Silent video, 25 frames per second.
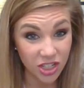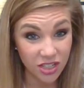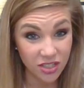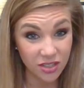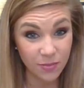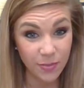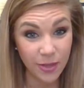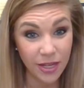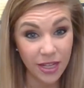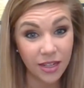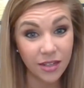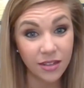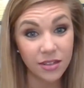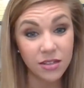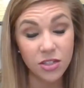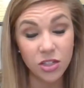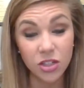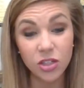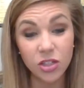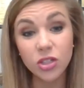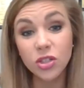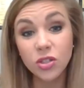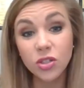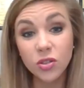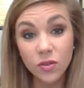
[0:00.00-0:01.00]
me to
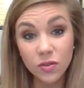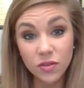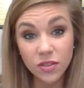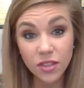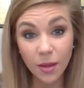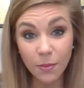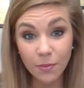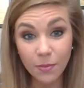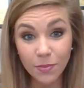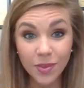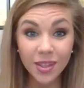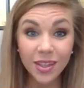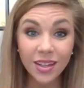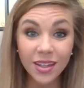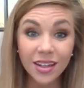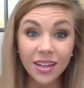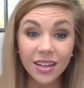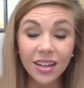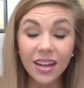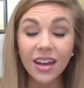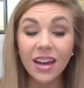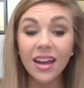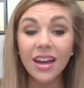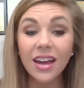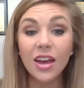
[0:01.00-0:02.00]
do something,
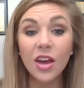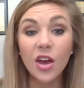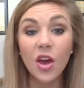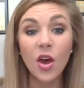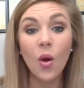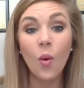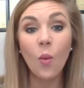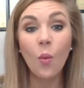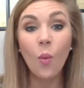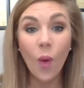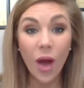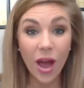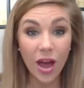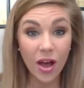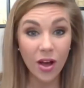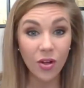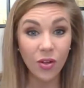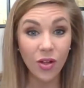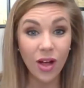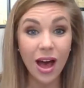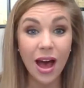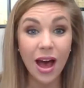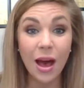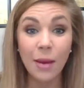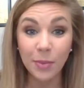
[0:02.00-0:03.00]
well,
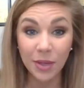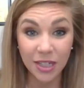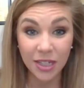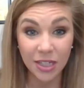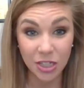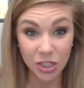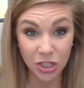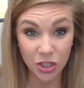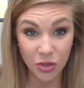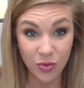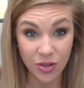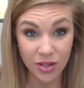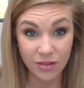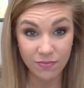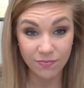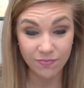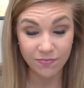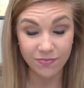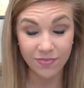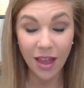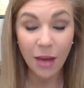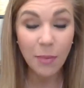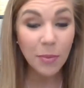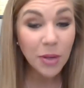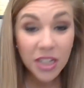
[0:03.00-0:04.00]
I'm going to do it. I'm
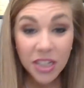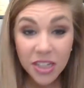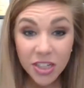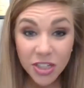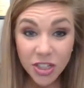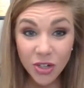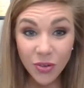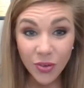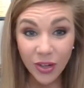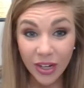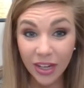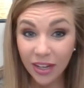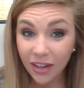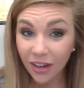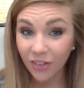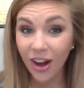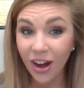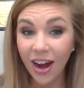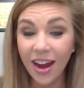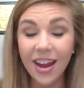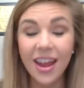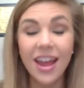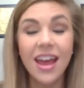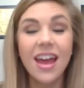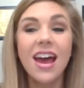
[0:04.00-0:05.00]
going to do it, right?
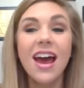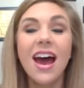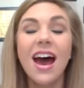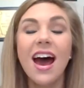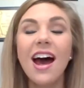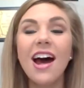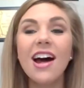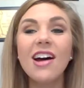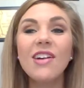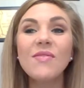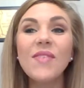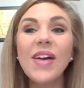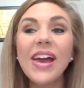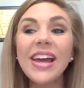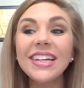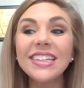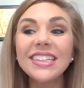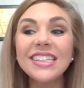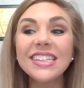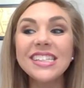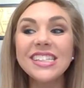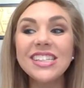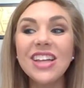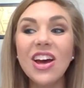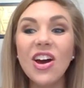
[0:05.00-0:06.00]
And
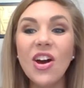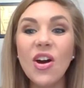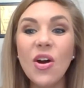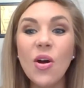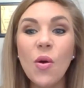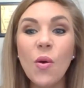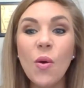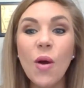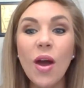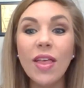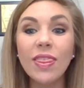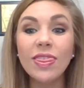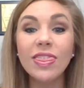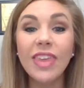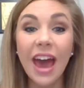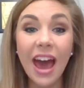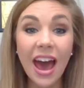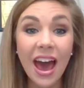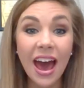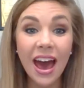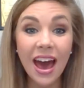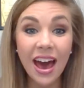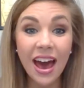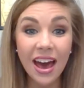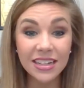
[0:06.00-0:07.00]
so
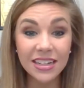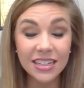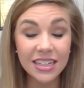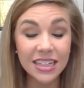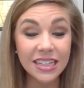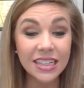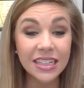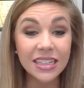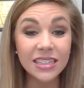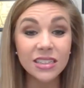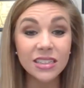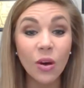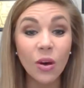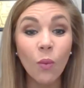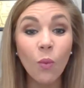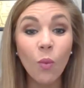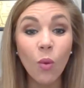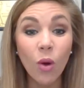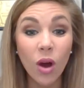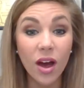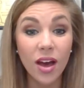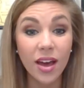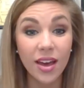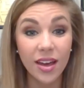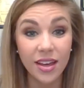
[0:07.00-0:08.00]
that is
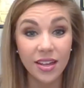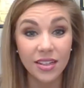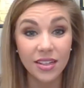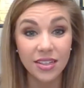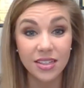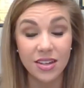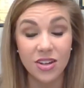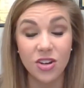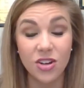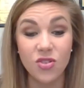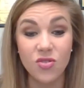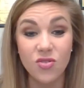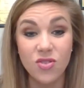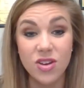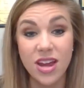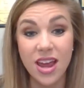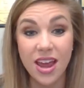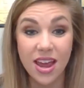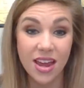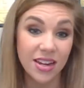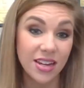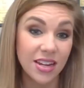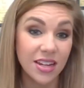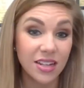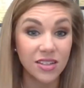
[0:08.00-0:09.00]
what
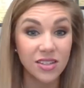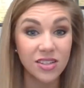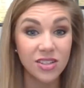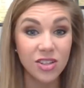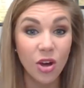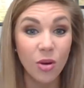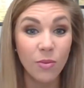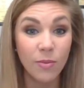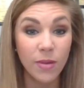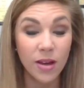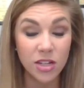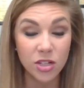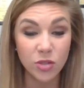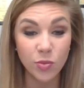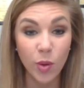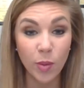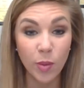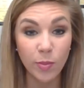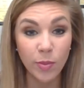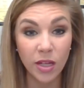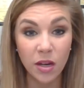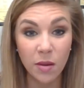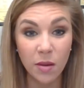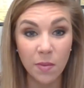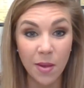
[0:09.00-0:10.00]
created so much momentum
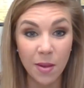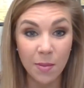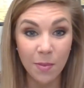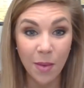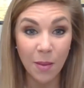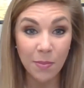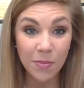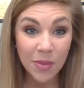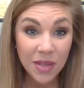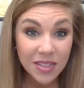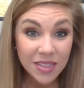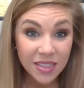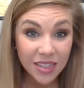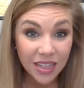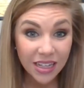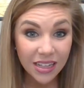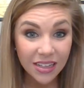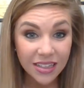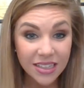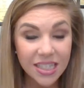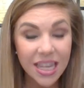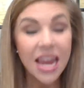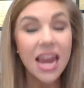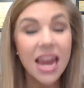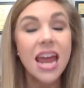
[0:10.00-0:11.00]
in my business.
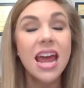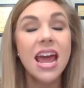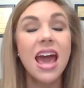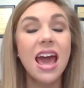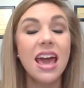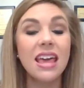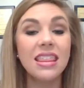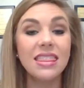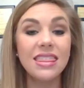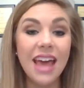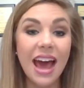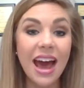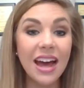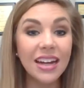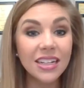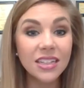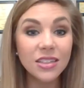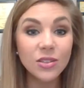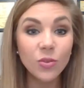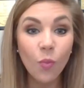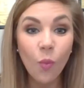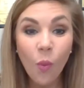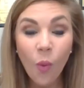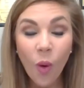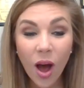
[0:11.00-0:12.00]
And that is
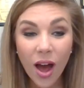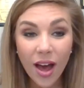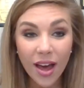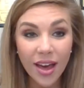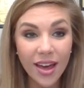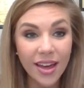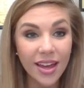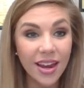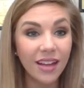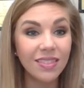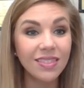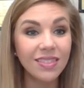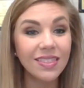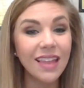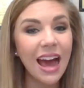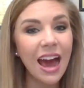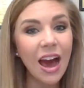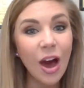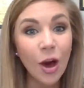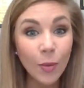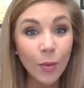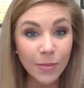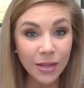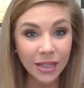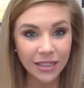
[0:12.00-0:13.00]
what allowed
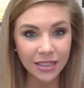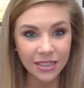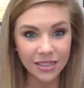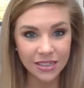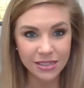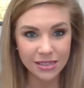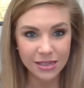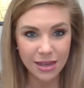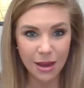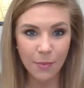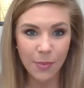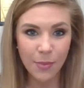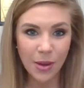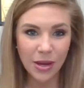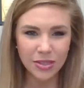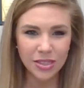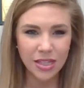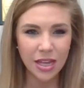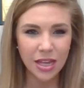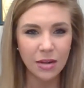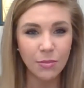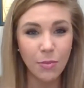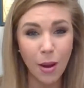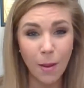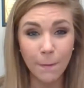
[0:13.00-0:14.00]
me to step outside
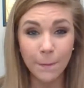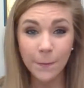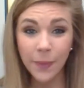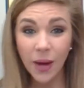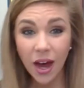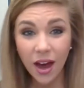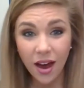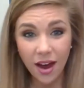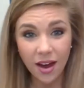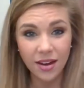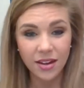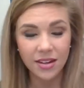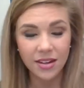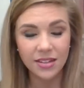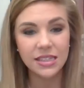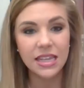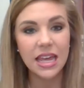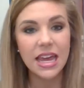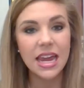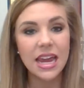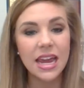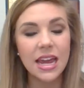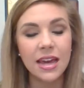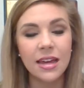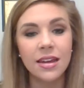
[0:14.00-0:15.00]
my box
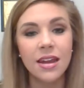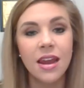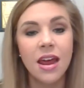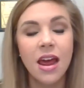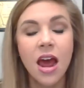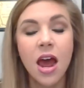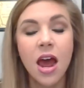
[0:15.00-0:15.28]
and